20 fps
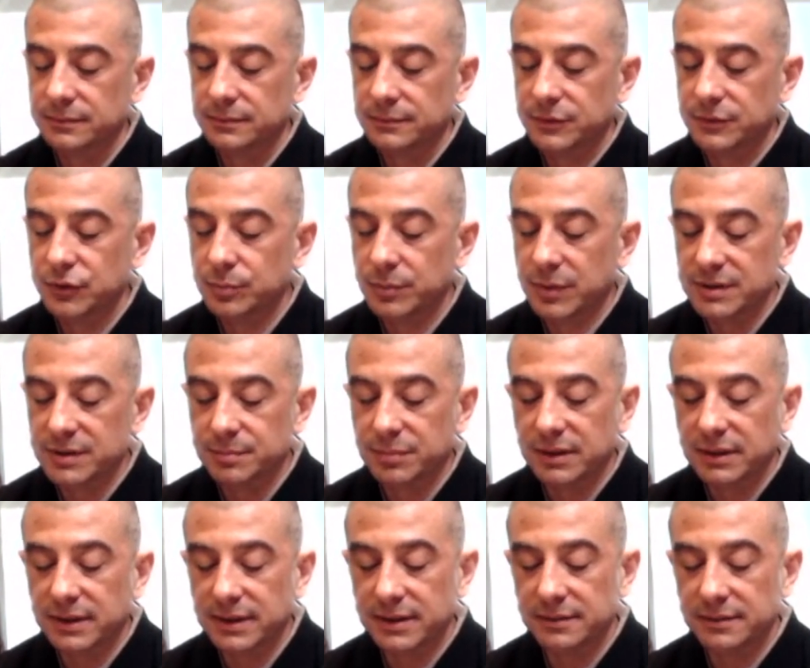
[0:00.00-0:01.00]
You must
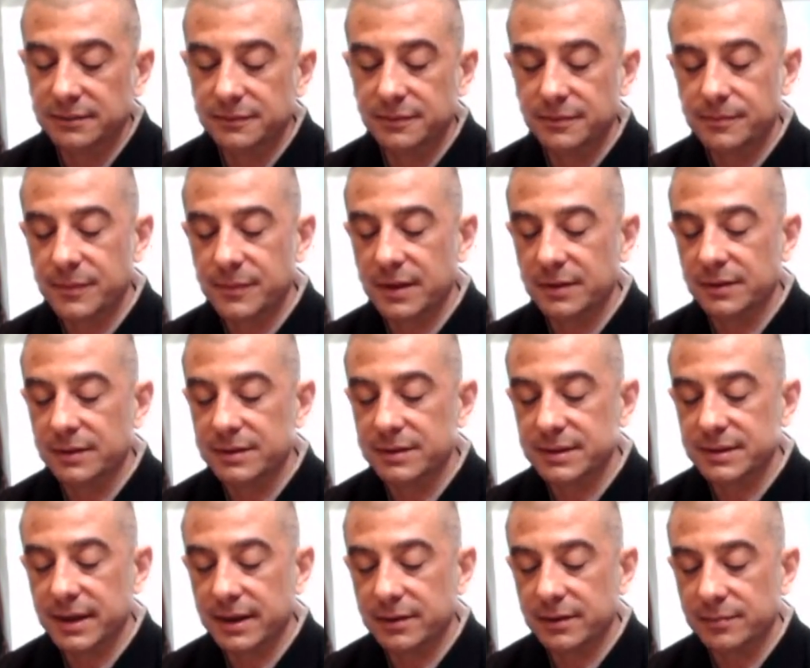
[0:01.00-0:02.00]
believe in the
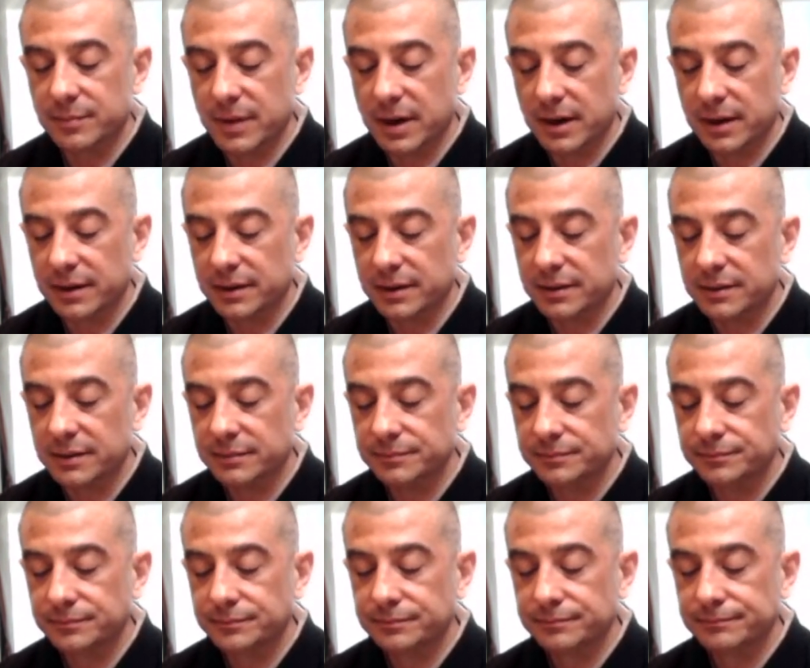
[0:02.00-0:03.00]
state of mind
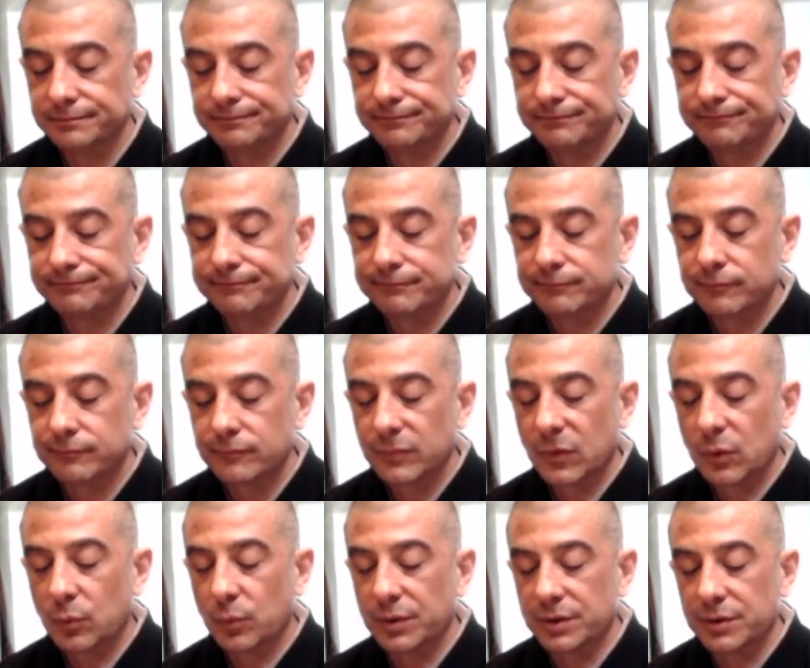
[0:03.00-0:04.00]

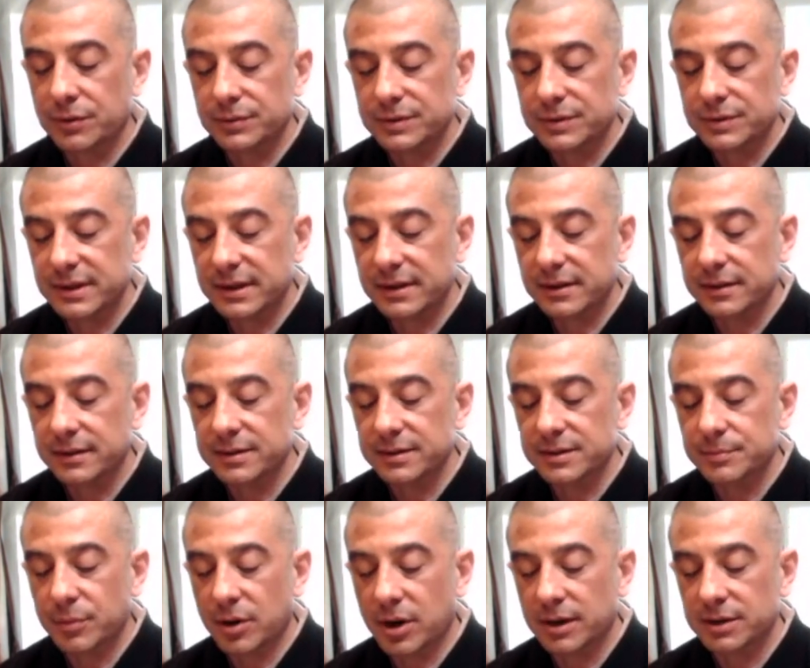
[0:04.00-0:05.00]
when you sit in this
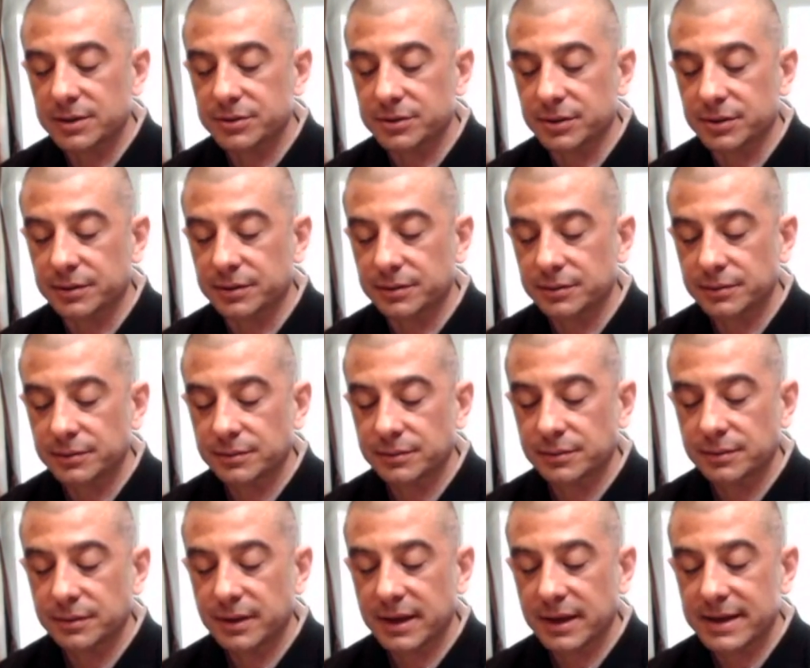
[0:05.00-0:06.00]
posture
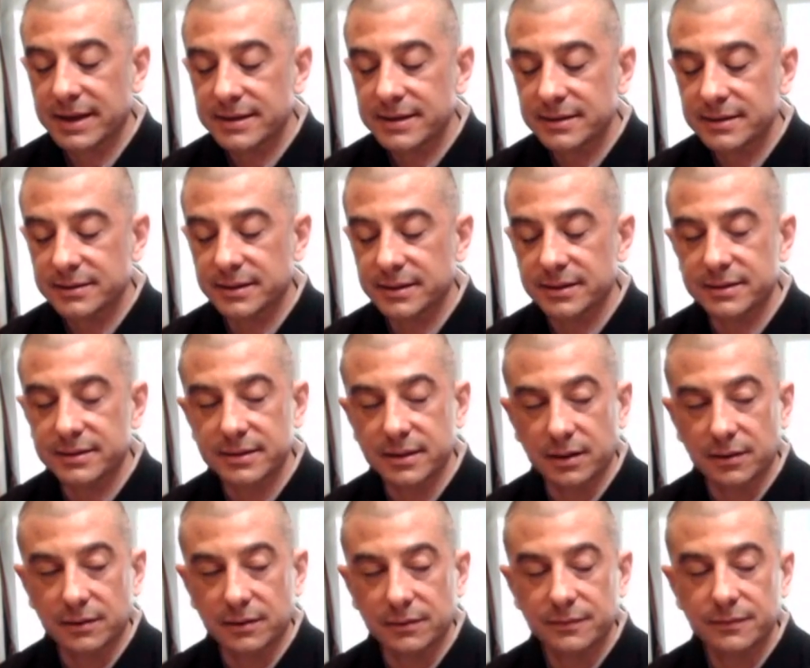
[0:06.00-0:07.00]
is
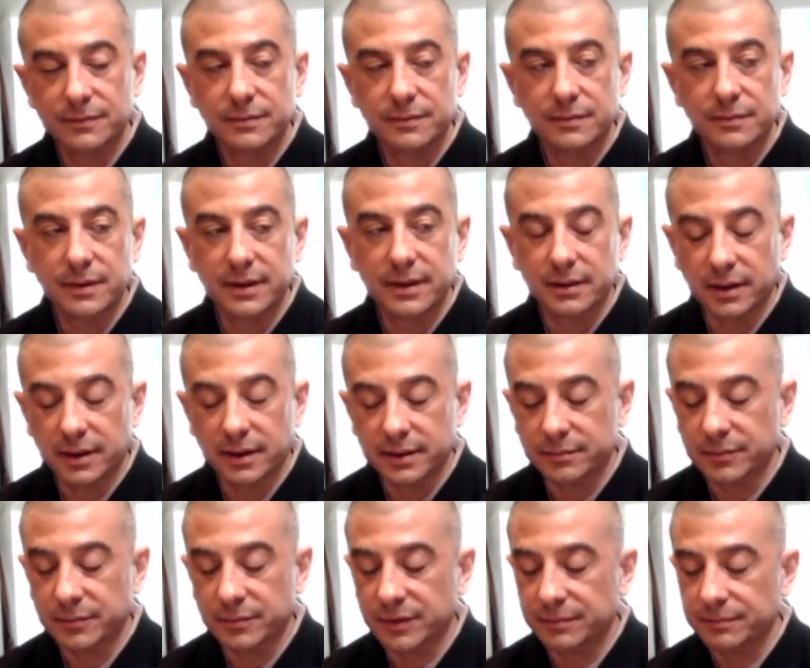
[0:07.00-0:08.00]
itself enlightenment.